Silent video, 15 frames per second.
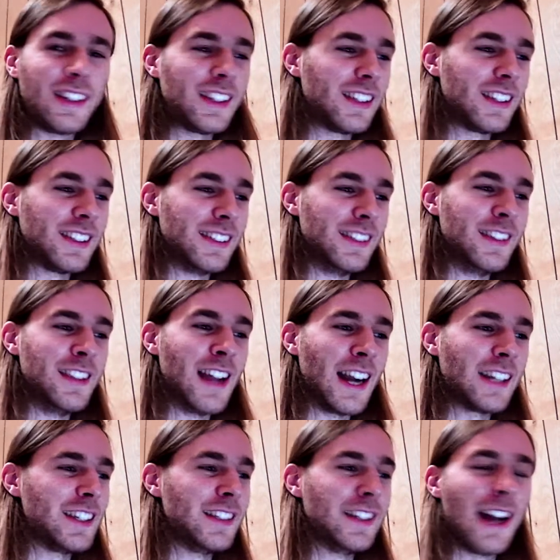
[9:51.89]

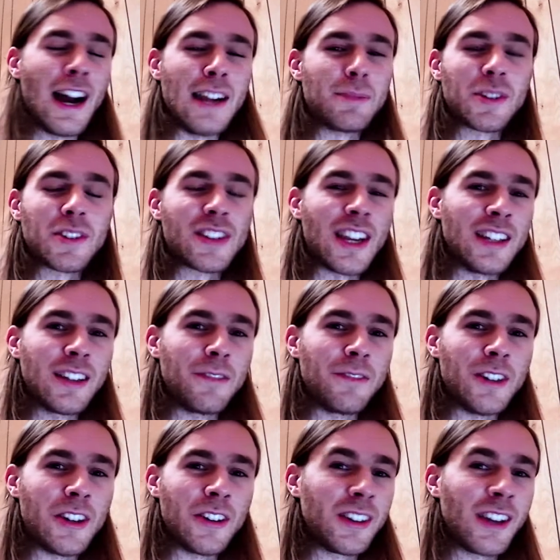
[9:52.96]
ninety-nine percent of
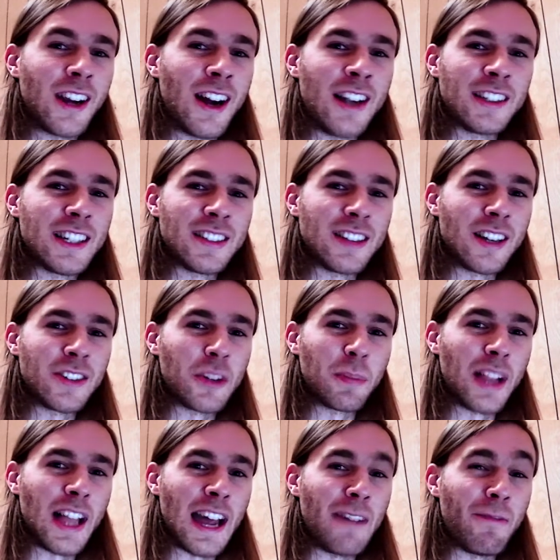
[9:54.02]
your content on your
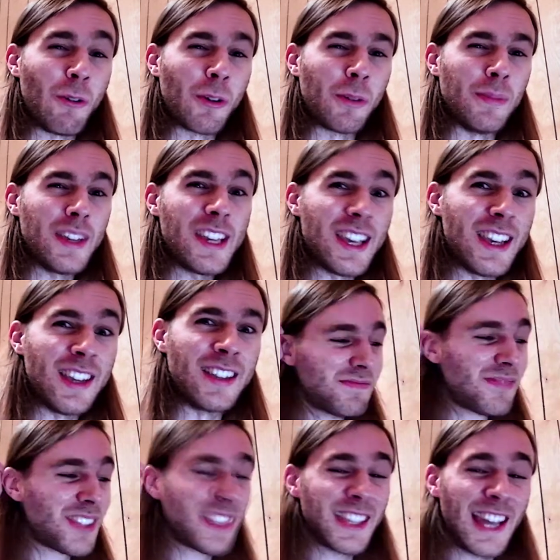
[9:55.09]
platform
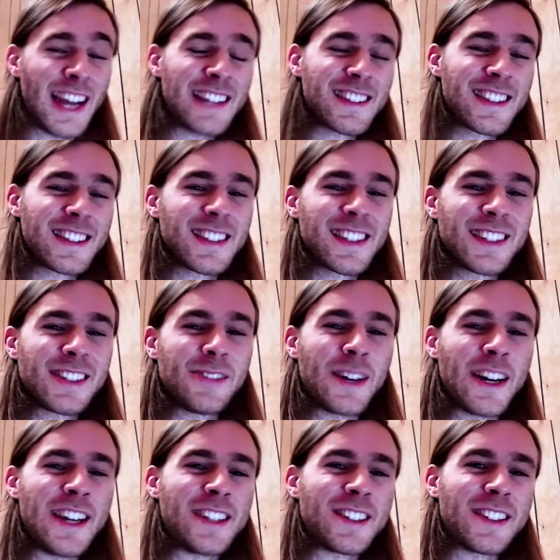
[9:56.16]
is? That's the
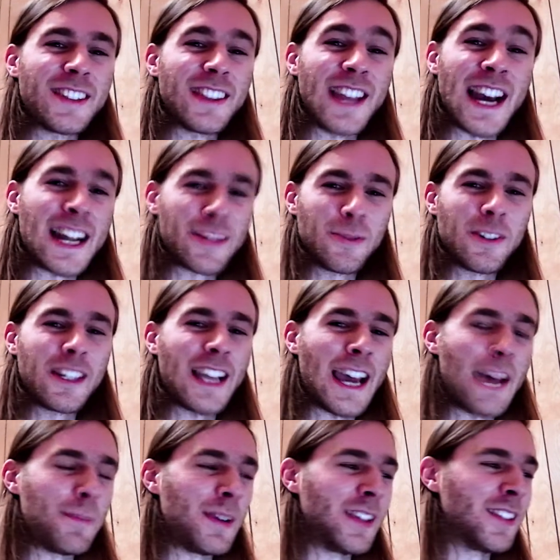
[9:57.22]
situation. That's what
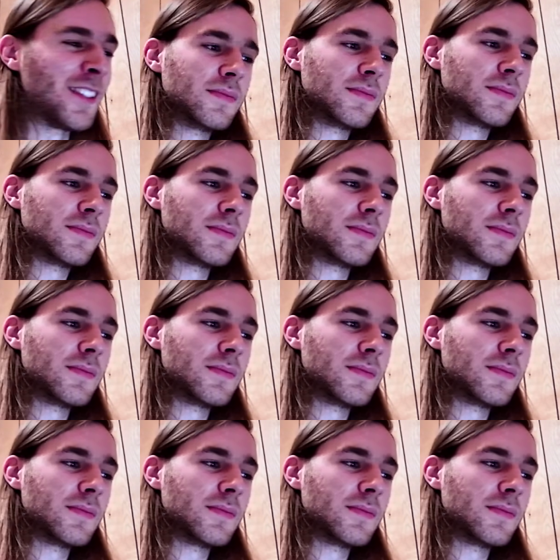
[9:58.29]
happens.